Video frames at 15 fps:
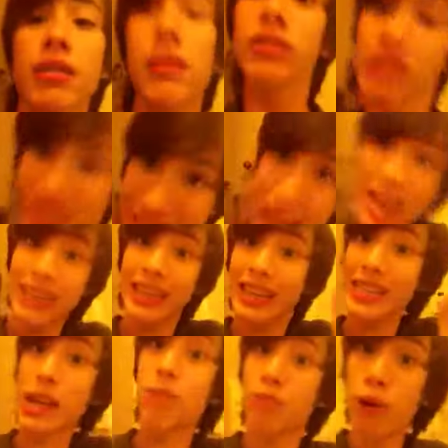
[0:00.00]
The sad thing
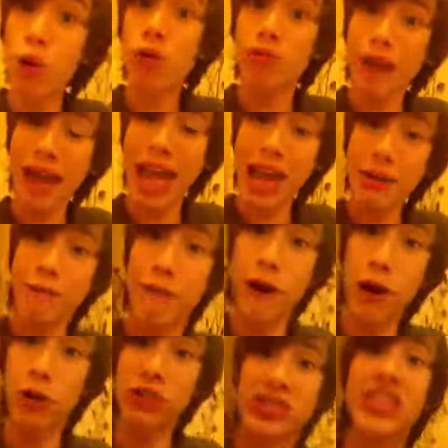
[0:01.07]
is I broke my
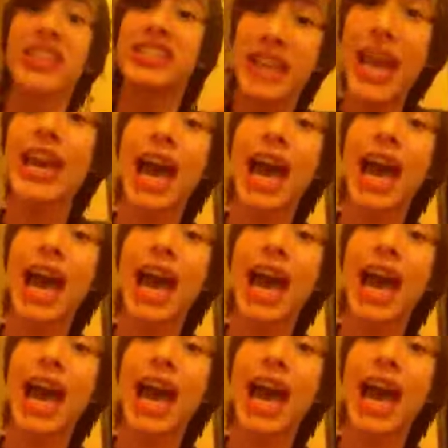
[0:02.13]
headphone the day